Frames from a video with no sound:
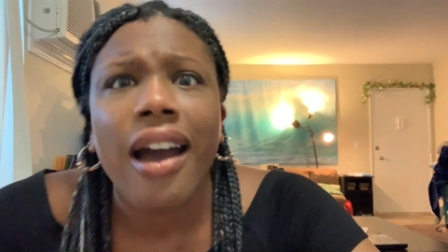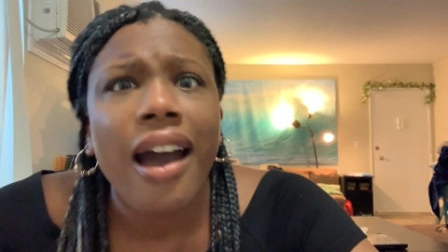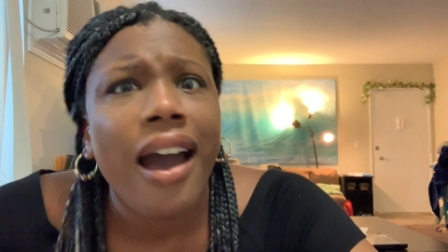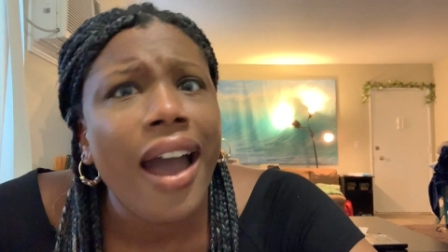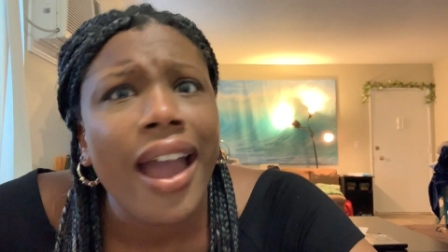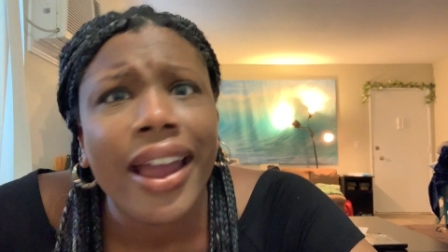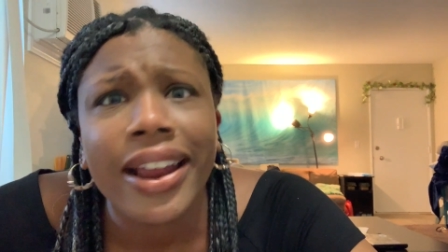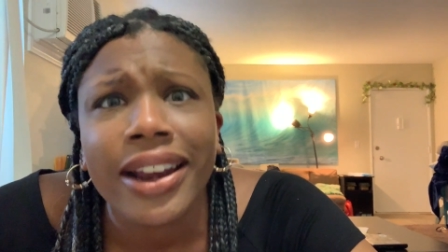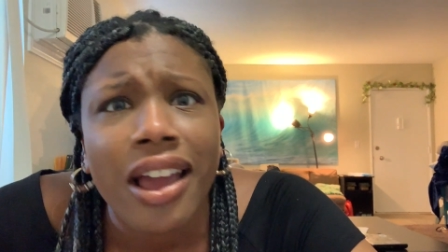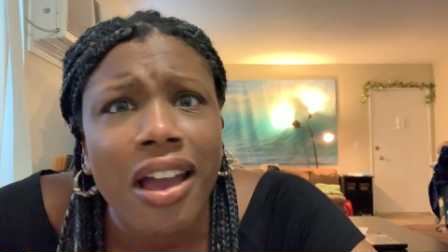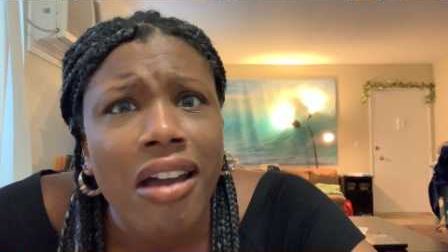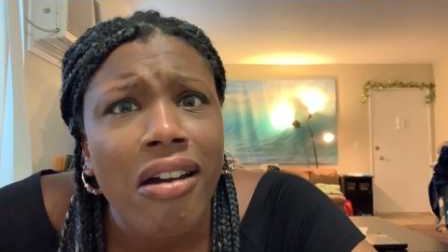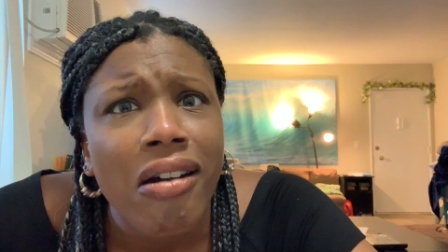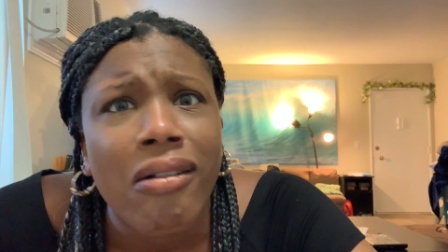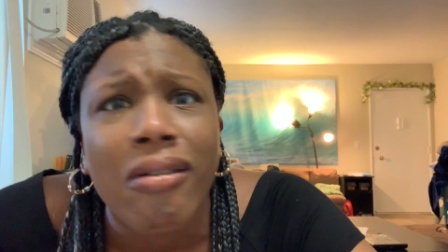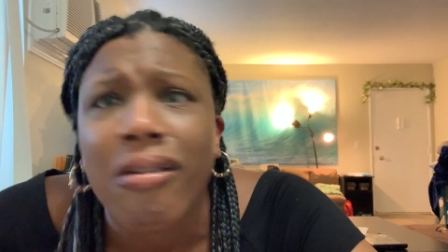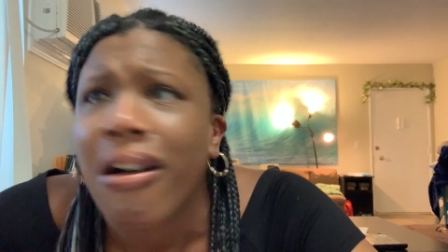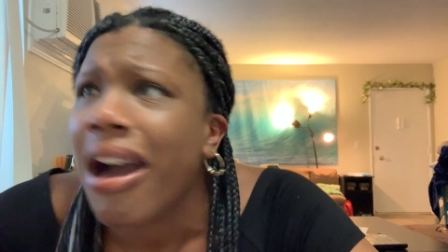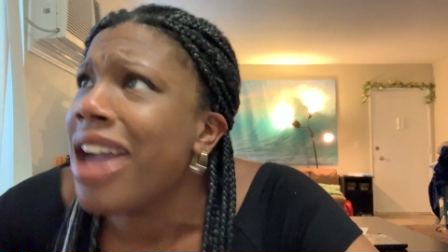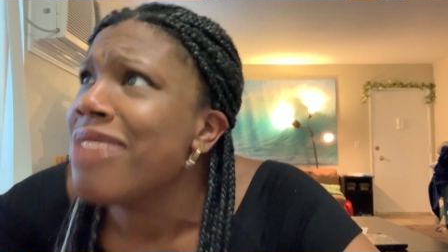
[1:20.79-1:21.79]
I
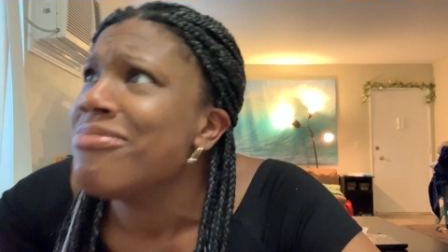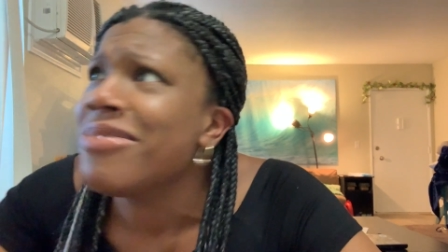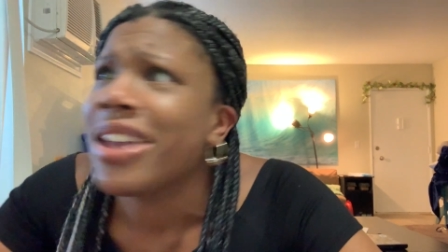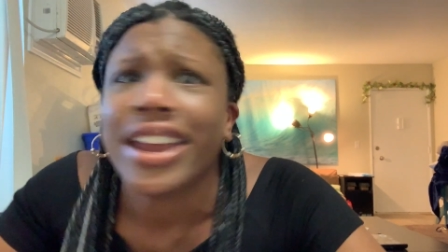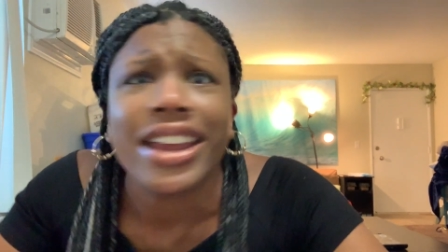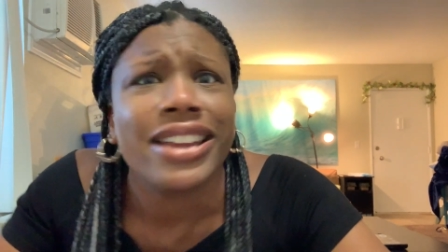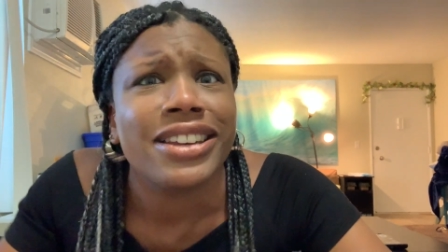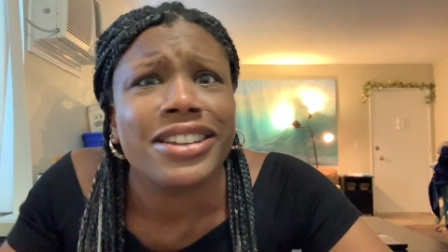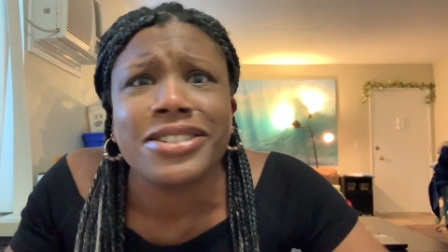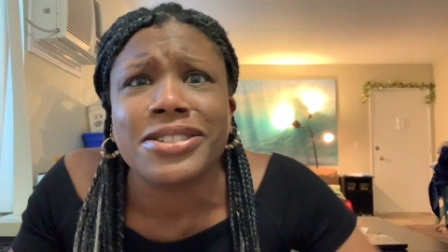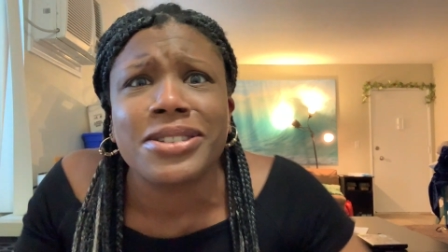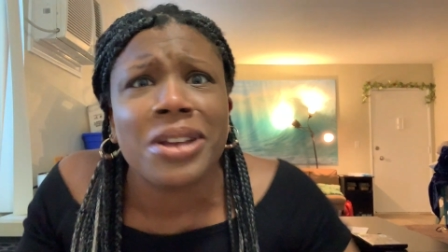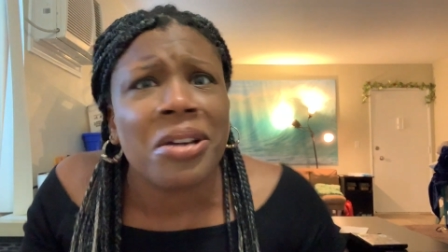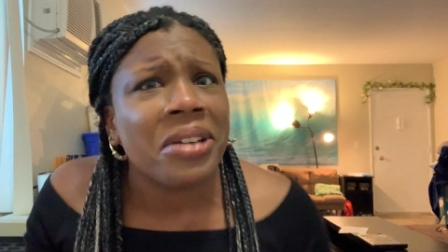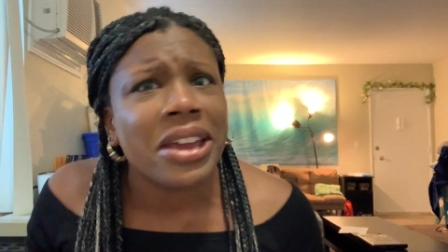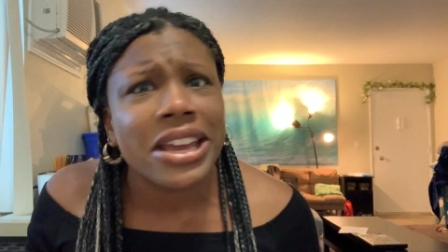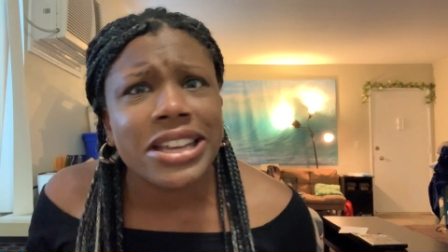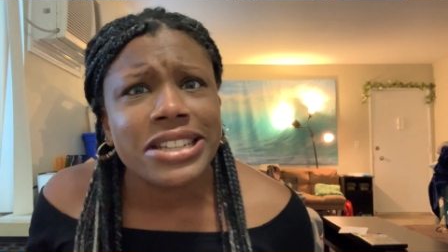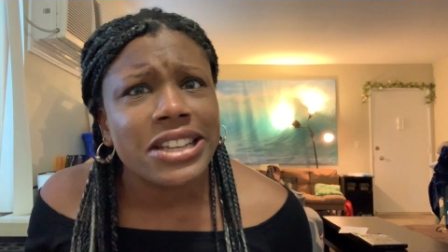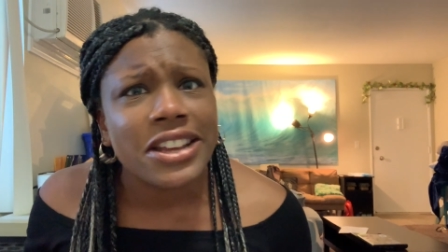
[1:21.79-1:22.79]
know, I'm making this so
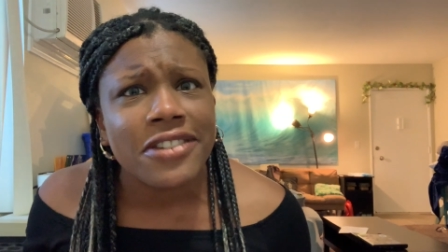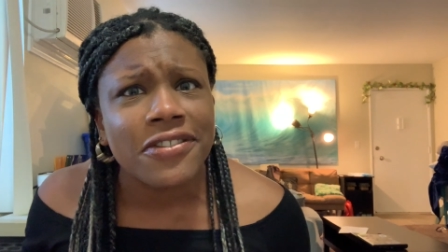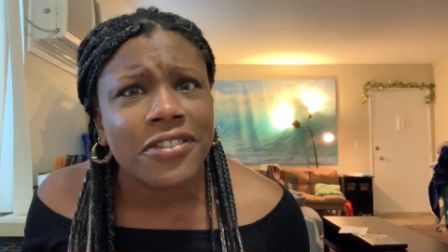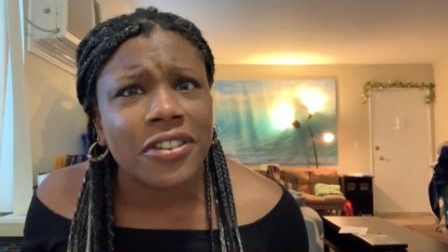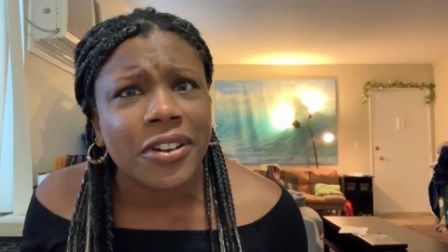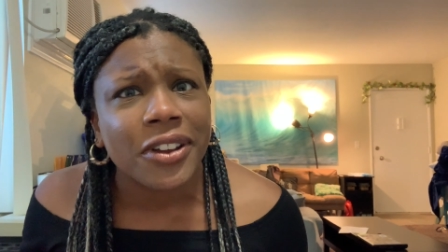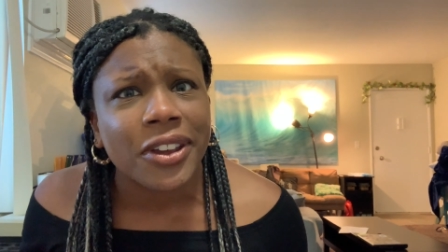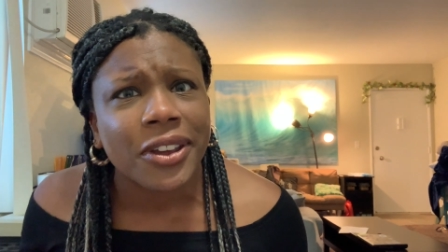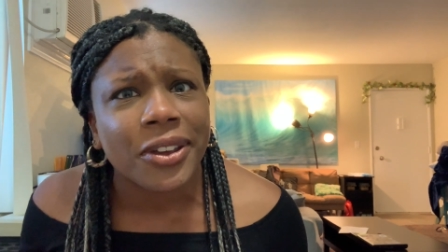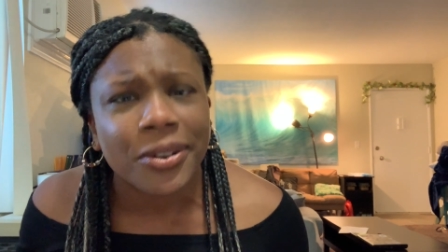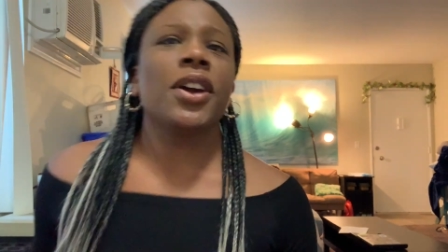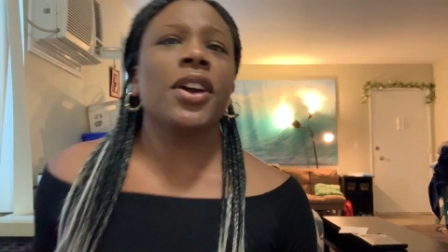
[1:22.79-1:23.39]
easy for you.